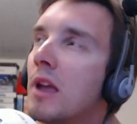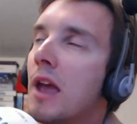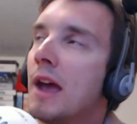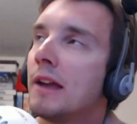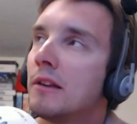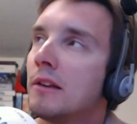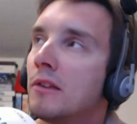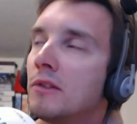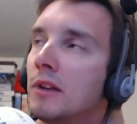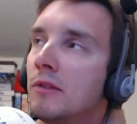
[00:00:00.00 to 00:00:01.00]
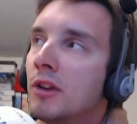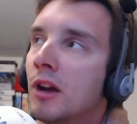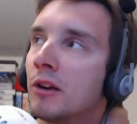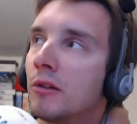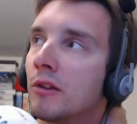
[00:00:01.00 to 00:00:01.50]
At Stephen
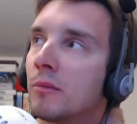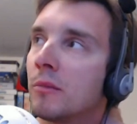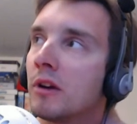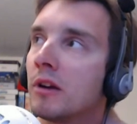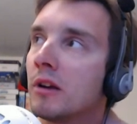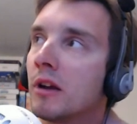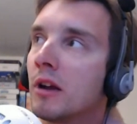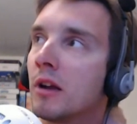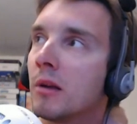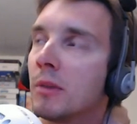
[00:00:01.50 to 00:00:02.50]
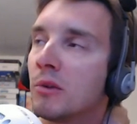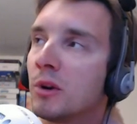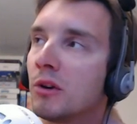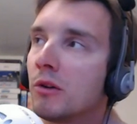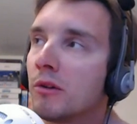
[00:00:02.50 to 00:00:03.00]
Eider. That's my my
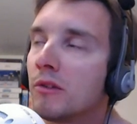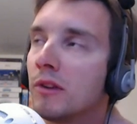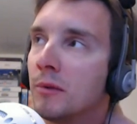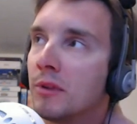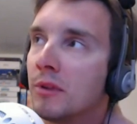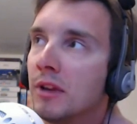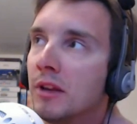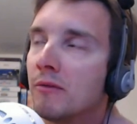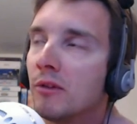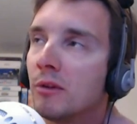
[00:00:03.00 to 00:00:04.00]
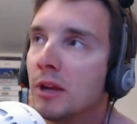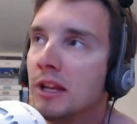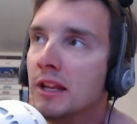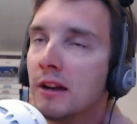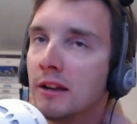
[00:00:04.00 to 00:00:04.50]
Twitter. Stephen with a V, followed by
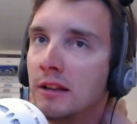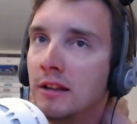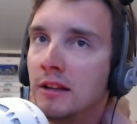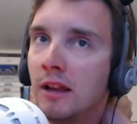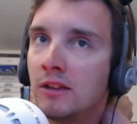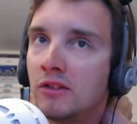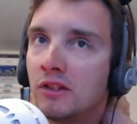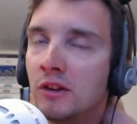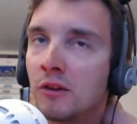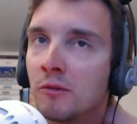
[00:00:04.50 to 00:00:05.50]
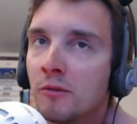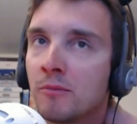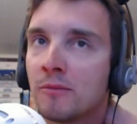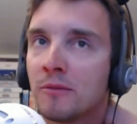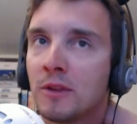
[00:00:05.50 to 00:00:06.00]
EIDHER.
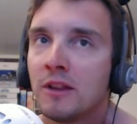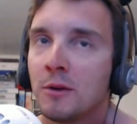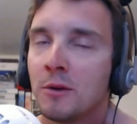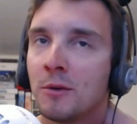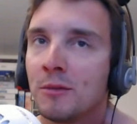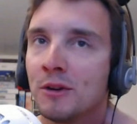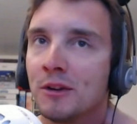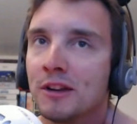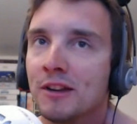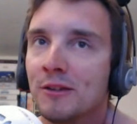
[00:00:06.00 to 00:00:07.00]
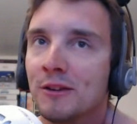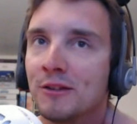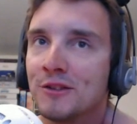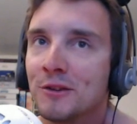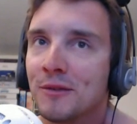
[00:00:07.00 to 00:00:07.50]
Well, you can do your
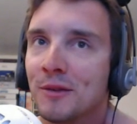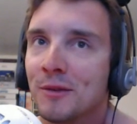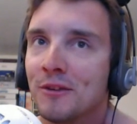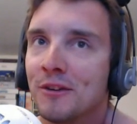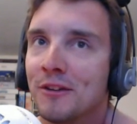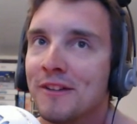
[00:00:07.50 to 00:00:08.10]
joke if you want.